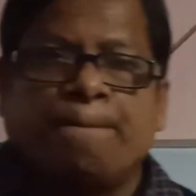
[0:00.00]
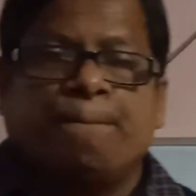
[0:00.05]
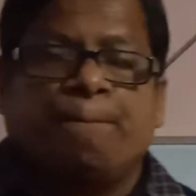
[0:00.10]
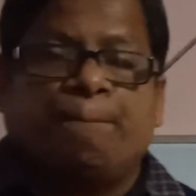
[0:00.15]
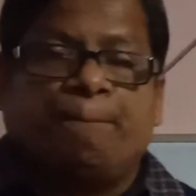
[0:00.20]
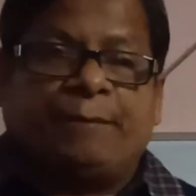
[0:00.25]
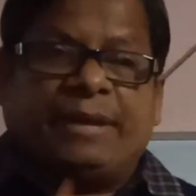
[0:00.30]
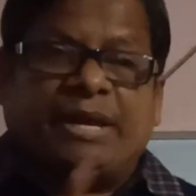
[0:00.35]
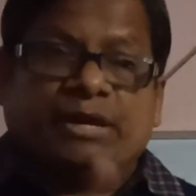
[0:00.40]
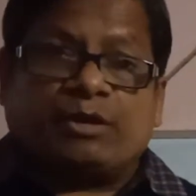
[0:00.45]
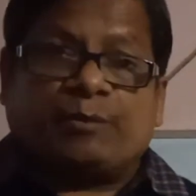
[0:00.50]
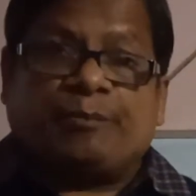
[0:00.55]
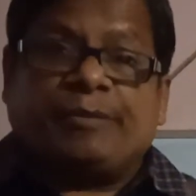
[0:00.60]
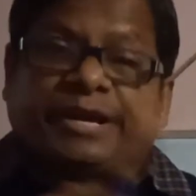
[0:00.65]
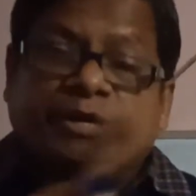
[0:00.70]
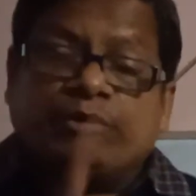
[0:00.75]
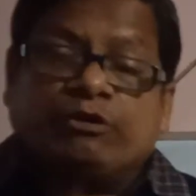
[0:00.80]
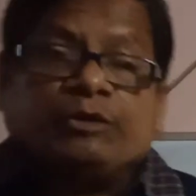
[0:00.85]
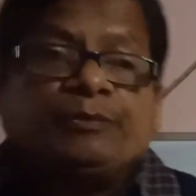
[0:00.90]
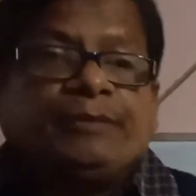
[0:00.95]
may or may
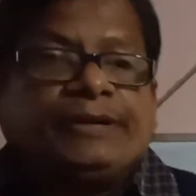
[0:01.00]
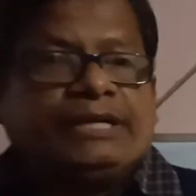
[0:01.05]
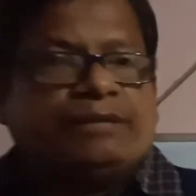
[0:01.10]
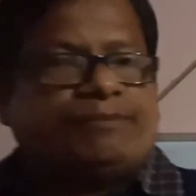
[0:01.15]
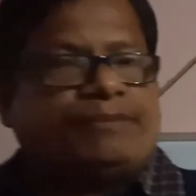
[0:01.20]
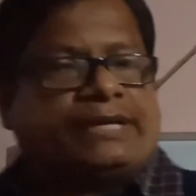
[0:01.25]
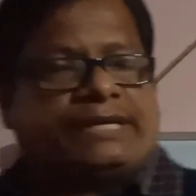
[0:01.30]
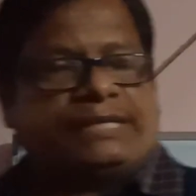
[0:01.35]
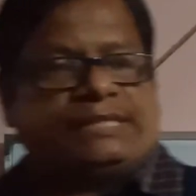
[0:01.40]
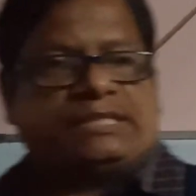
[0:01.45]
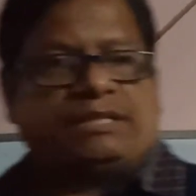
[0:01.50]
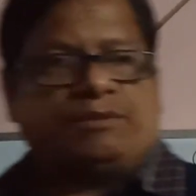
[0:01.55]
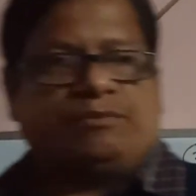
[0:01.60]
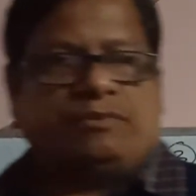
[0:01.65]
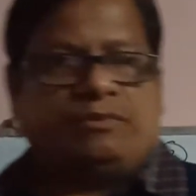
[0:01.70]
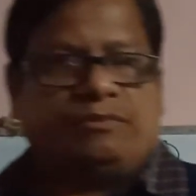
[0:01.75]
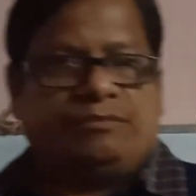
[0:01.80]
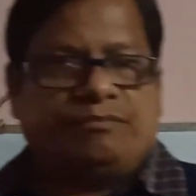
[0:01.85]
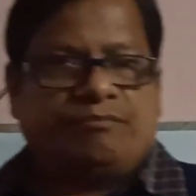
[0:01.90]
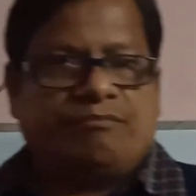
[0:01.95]
not be
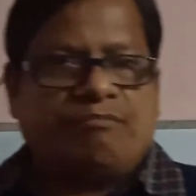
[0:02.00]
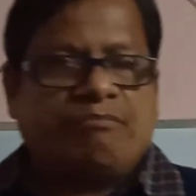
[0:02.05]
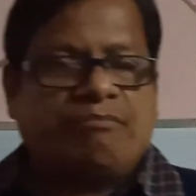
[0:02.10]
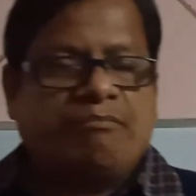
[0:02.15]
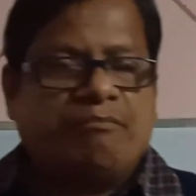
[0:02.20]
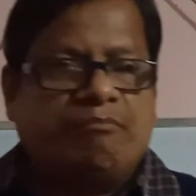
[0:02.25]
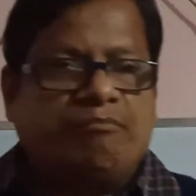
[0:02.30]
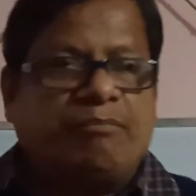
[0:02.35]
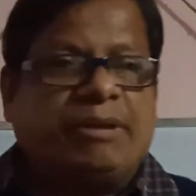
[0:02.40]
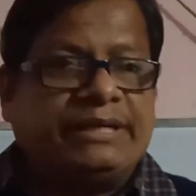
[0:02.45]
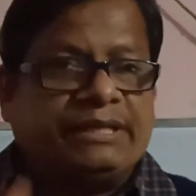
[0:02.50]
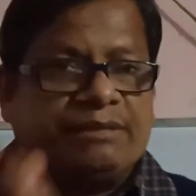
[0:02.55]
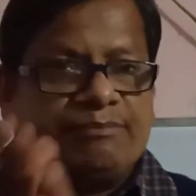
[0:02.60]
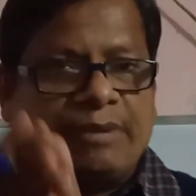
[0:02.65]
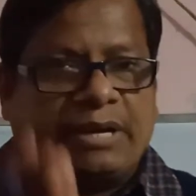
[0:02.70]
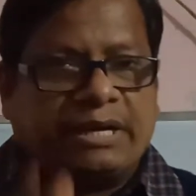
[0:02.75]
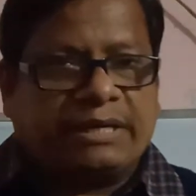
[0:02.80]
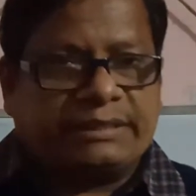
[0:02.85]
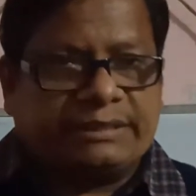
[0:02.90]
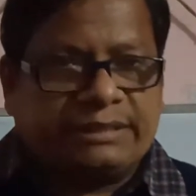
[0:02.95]
differentiable, but a
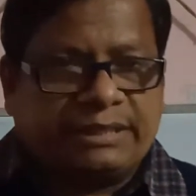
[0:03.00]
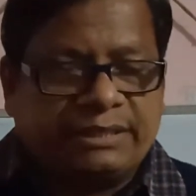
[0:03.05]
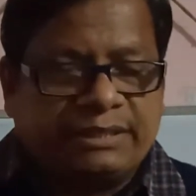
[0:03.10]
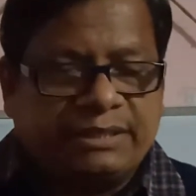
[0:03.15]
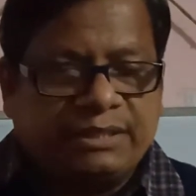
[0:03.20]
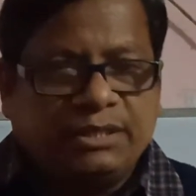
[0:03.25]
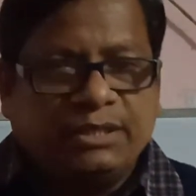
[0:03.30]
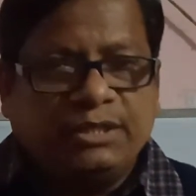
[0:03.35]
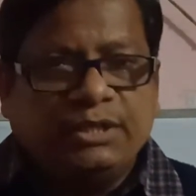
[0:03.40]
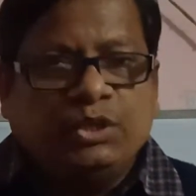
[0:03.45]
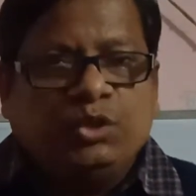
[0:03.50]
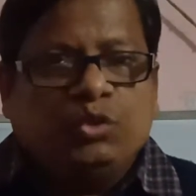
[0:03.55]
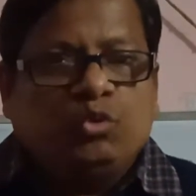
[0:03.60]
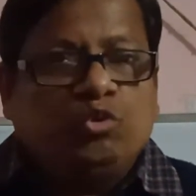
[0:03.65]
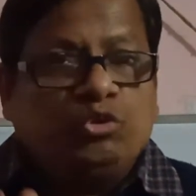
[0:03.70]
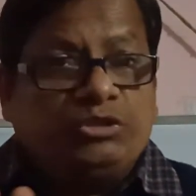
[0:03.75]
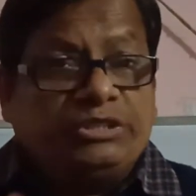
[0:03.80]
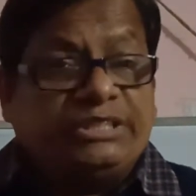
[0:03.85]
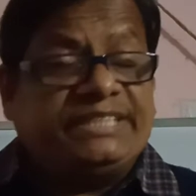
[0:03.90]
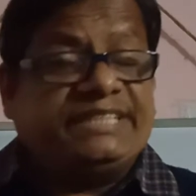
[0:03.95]
function
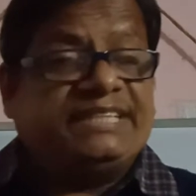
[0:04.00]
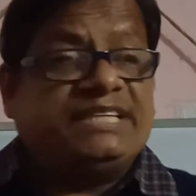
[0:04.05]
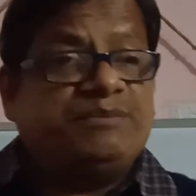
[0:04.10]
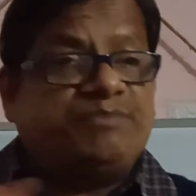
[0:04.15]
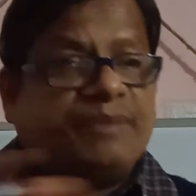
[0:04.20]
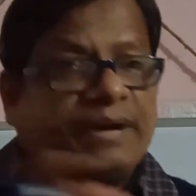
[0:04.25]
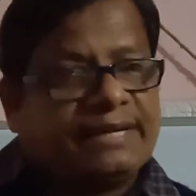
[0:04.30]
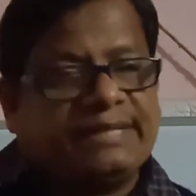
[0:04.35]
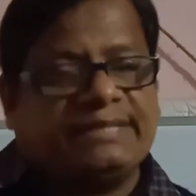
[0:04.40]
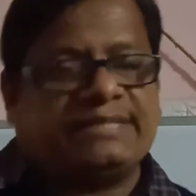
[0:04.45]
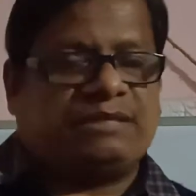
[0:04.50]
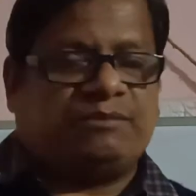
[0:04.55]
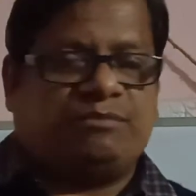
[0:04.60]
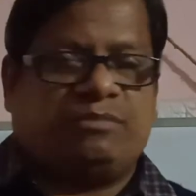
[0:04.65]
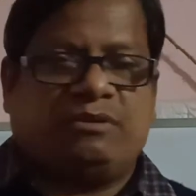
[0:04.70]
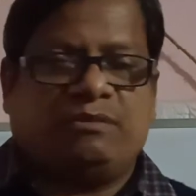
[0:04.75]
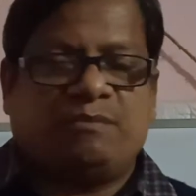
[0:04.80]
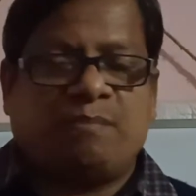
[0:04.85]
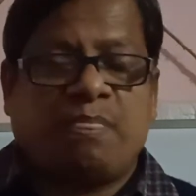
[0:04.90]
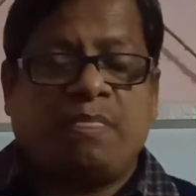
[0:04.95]
which is
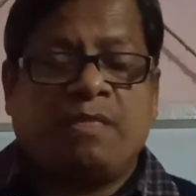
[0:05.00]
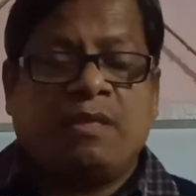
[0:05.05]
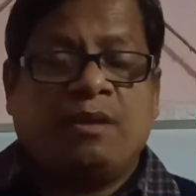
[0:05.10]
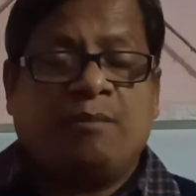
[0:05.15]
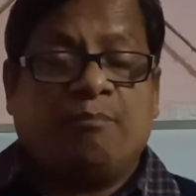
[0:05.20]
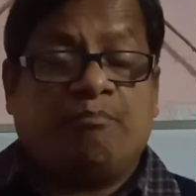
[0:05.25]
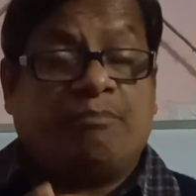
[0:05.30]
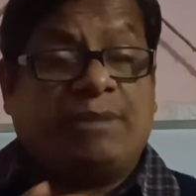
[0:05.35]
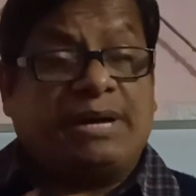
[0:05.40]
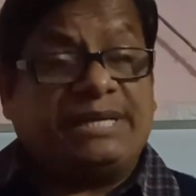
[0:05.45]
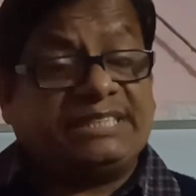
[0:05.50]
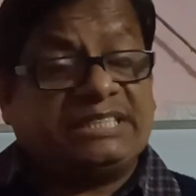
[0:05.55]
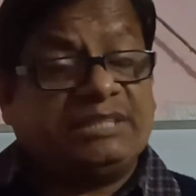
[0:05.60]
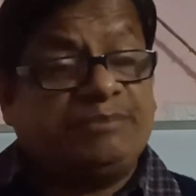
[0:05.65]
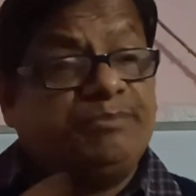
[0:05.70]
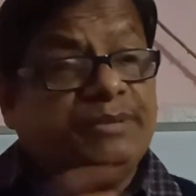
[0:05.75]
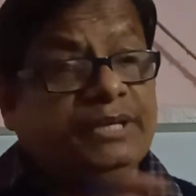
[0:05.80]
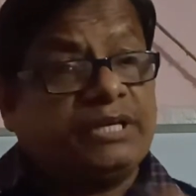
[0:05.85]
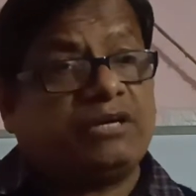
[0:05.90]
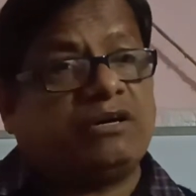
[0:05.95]
differentiable must
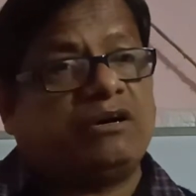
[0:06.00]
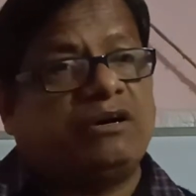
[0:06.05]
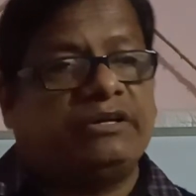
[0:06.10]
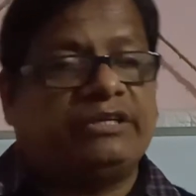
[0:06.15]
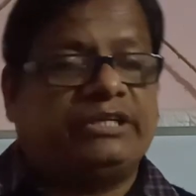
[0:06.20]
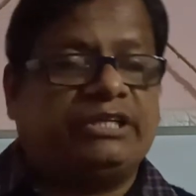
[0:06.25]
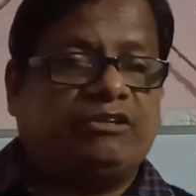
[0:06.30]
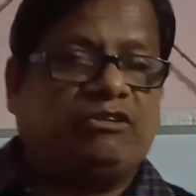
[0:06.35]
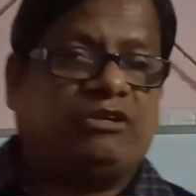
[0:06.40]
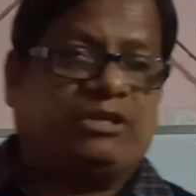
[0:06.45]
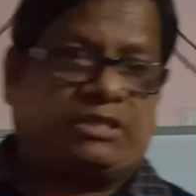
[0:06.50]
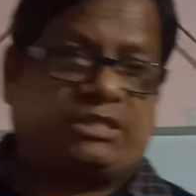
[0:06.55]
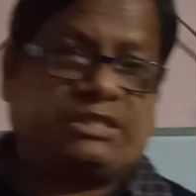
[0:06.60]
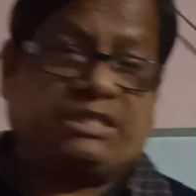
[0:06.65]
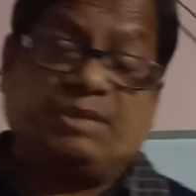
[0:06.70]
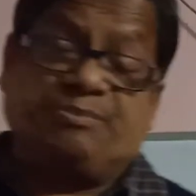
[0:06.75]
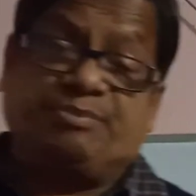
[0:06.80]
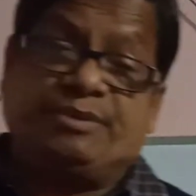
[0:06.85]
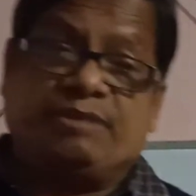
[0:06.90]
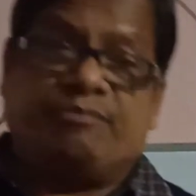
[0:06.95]
be continuous.
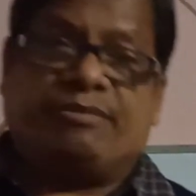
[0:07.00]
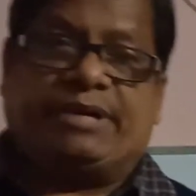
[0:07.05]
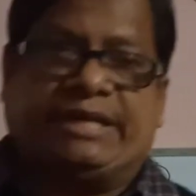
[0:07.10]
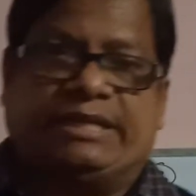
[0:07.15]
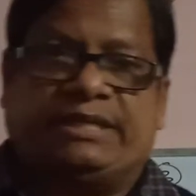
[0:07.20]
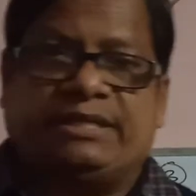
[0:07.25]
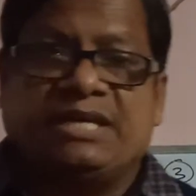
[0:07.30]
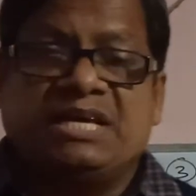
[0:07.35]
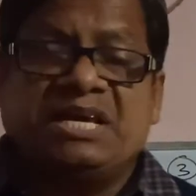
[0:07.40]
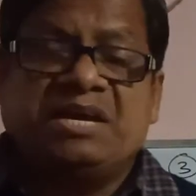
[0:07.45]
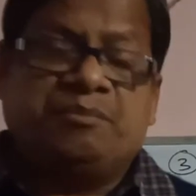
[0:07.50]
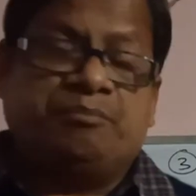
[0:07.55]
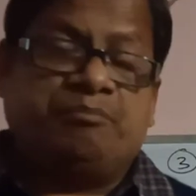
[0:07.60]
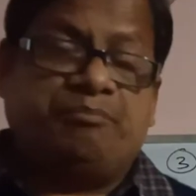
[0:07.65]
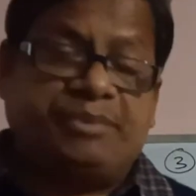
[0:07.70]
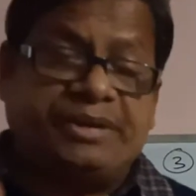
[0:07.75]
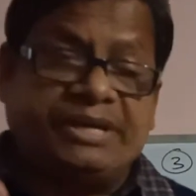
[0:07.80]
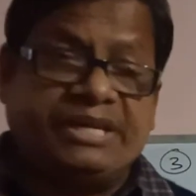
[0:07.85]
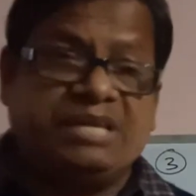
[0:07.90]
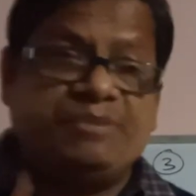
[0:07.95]
Keep in mind.
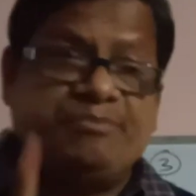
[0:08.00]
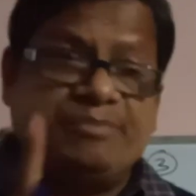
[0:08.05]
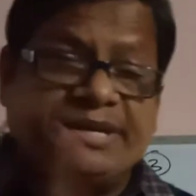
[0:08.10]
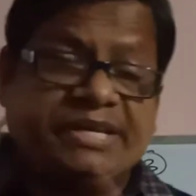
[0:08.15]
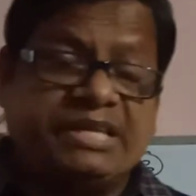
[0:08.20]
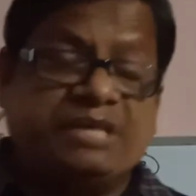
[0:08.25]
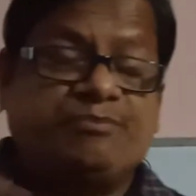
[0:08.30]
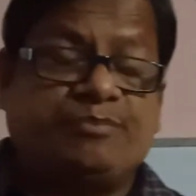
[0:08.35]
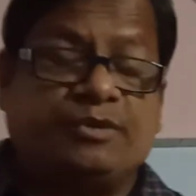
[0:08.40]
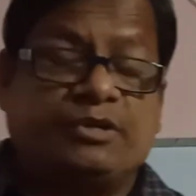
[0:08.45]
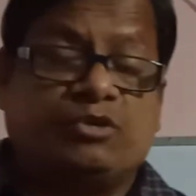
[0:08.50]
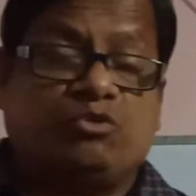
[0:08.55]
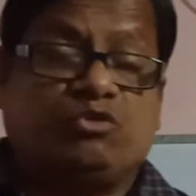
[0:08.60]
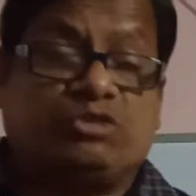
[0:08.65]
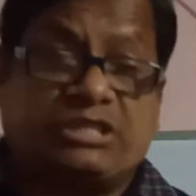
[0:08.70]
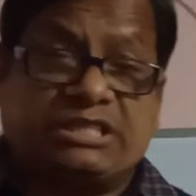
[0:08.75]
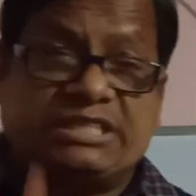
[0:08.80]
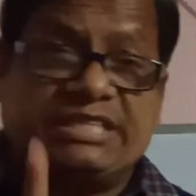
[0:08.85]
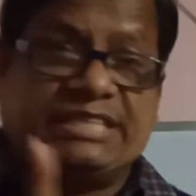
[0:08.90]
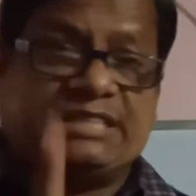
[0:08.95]
Very important
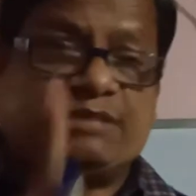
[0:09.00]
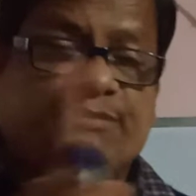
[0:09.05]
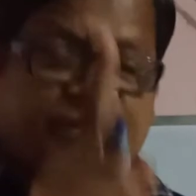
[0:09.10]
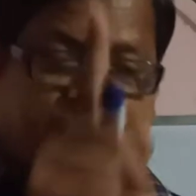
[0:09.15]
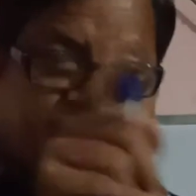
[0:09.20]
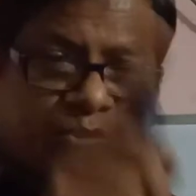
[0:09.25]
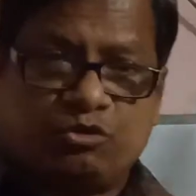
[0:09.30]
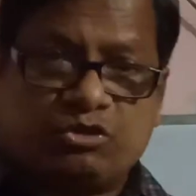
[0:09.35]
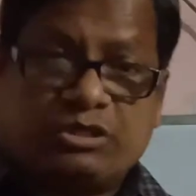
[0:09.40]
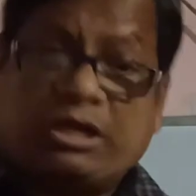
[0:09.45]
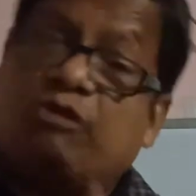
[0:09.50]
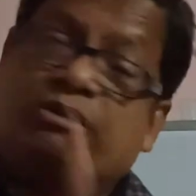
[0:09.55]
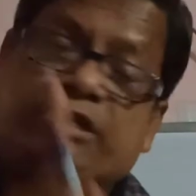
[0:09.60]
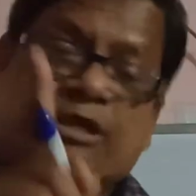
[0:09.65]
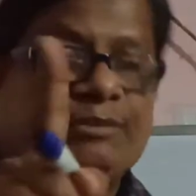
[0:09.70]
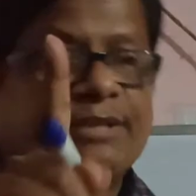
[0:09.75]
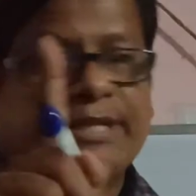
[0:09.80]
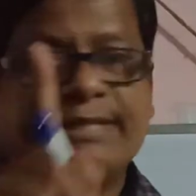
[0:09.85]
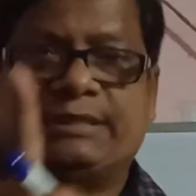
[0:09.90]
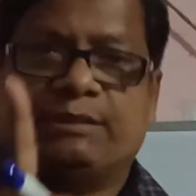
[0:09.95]
question. 6 marks question. I will
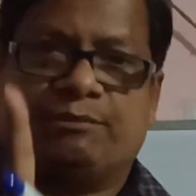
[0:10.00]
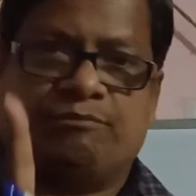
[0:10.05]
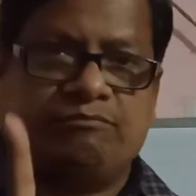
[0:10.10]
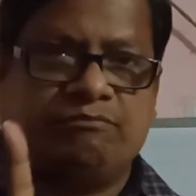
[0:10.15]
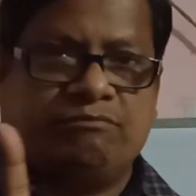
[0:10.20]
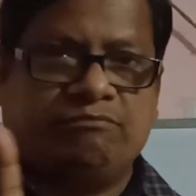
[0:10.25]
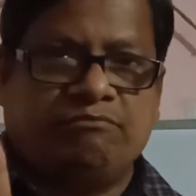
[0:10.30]
give the exam.